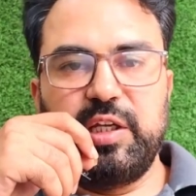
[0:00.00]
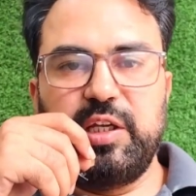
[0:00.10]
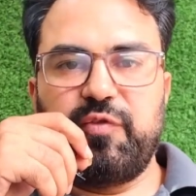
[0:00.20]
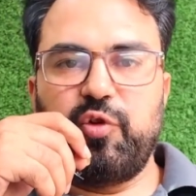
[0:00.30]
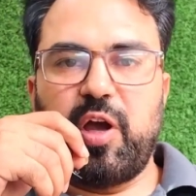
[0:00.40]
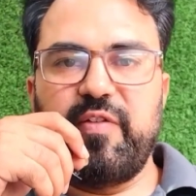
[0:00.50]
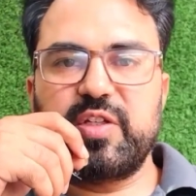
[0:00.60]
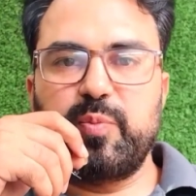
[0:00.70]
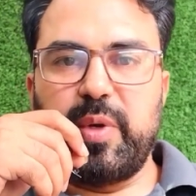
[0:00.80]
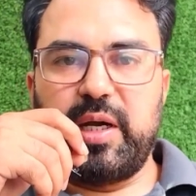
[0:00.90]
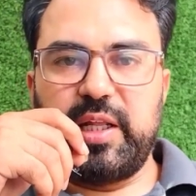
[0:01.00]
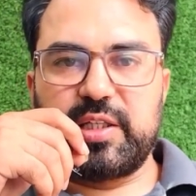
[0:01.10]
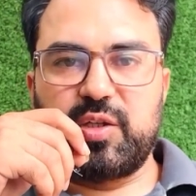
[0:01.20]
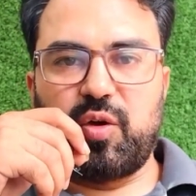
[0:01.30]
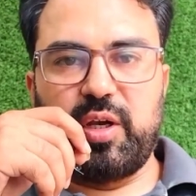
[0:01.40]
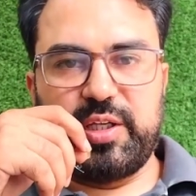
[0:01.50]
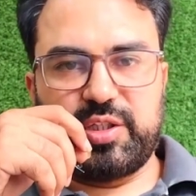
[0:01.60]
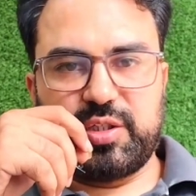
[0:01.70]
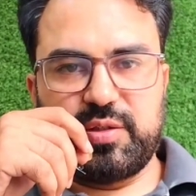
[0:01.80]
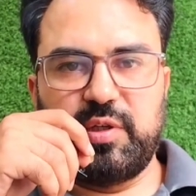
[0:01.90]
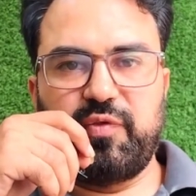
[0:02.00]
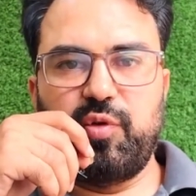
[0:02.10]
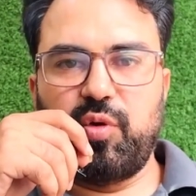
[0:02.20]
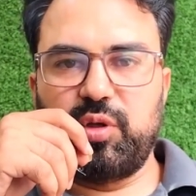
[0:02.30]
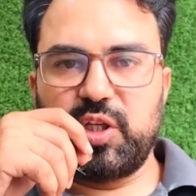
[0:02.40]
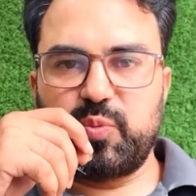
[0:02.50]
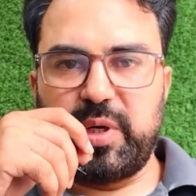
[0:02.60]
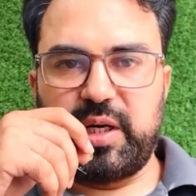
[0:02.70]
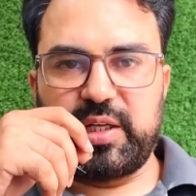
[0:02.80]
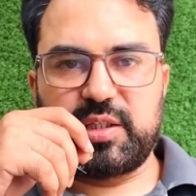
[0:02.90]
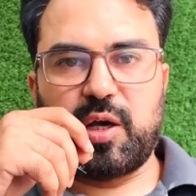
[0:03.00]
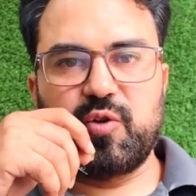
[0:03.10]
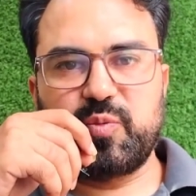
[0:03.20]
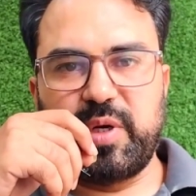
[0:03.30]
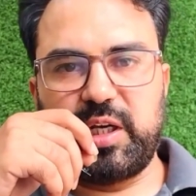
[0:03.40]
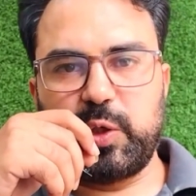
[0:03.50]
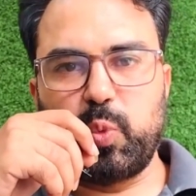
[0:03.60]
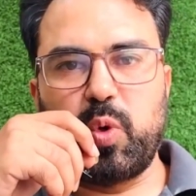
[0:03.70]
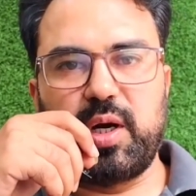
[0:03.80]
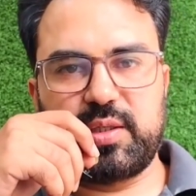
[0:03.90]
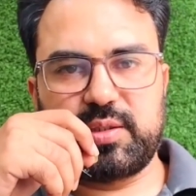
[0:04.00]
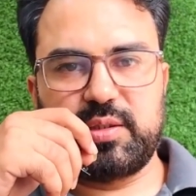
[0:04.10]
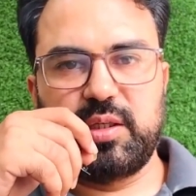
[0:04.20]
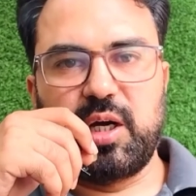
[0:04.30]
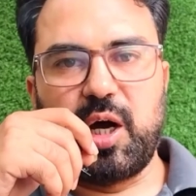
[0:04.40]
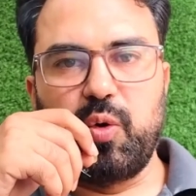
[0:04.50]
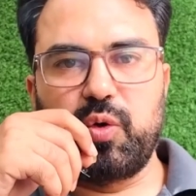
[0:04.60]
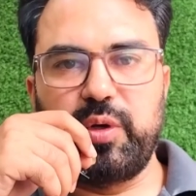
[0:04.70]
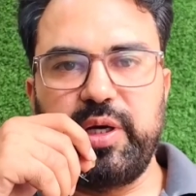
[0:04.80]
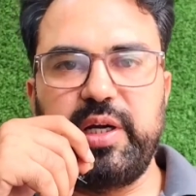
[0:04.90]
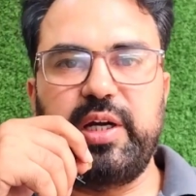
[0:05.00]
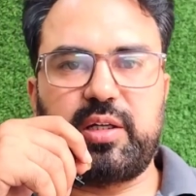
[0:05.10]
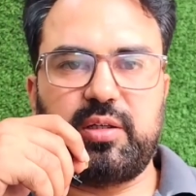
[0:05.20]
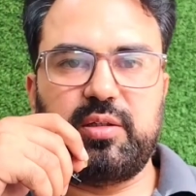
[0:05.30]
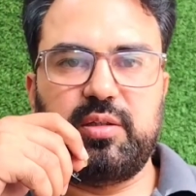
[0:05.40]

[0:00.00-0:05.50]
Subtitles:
If you have a schematics knowledge, if you know the schematics, how schematic works, how to read it,